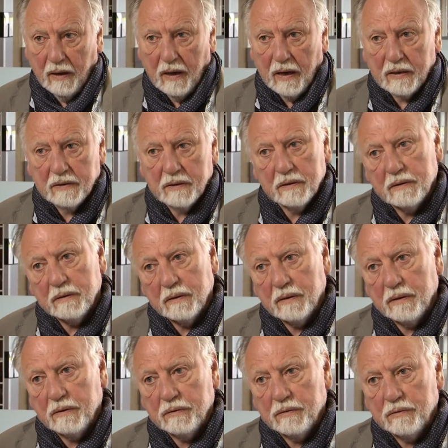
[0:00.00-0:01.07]
And
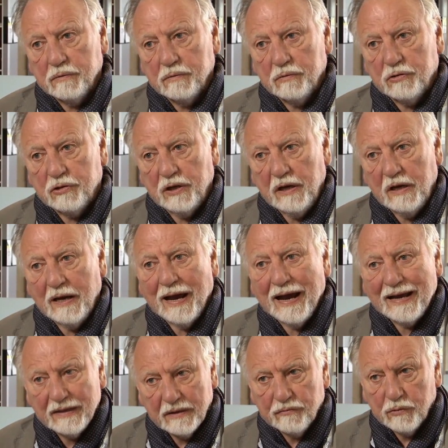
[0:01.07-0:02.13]
she
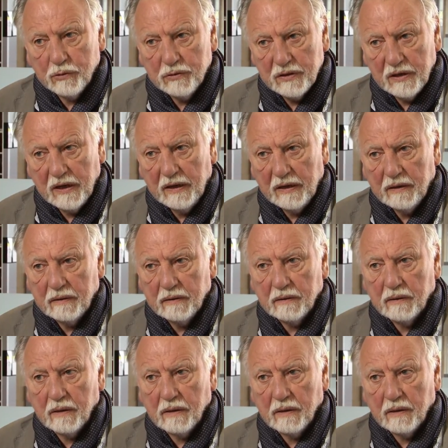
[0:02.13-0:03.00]
had a routine,